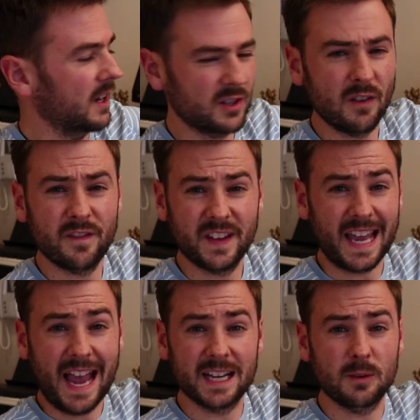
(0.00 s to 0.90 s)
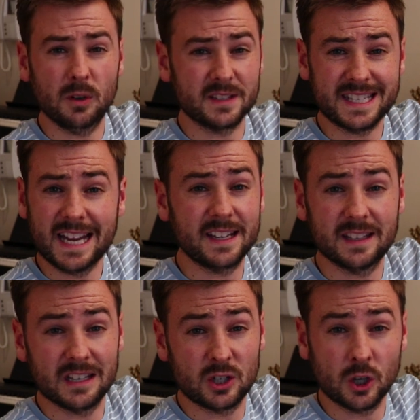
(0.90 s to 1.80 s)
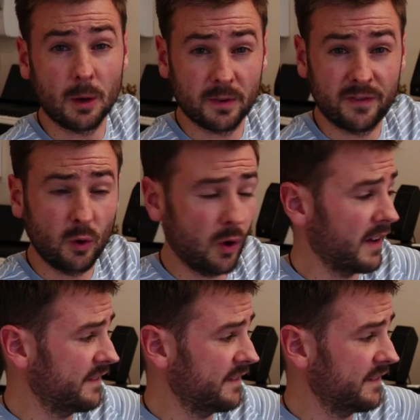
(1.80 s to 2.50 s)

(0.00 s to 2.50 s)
I don't think anyone's taken this shot before.